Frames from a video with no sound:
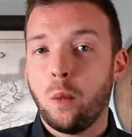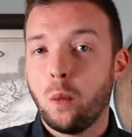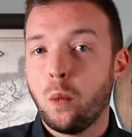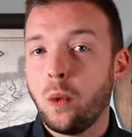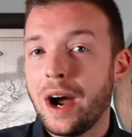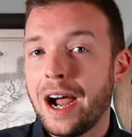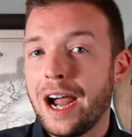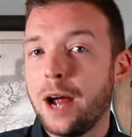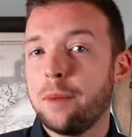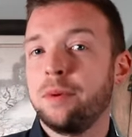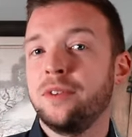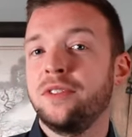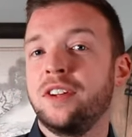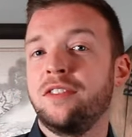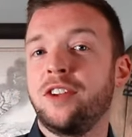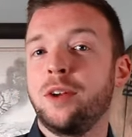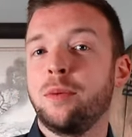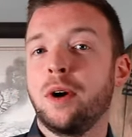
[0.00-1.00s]
what
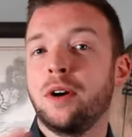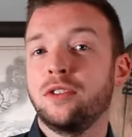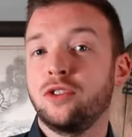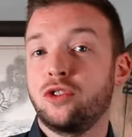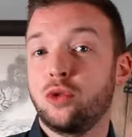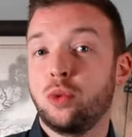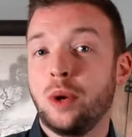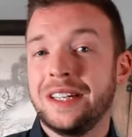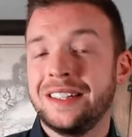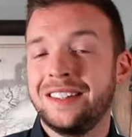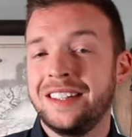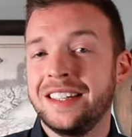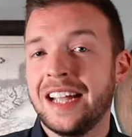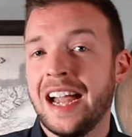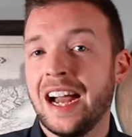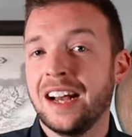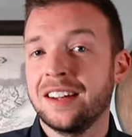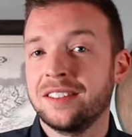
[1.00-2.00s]
happens if you own 20
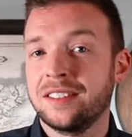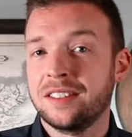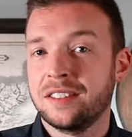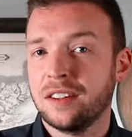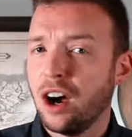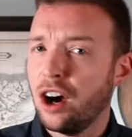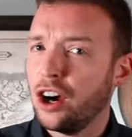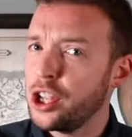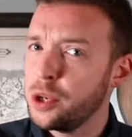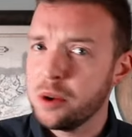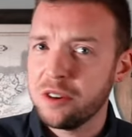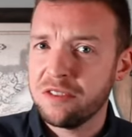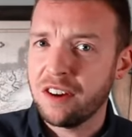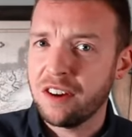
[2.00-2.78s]
casks? Are you a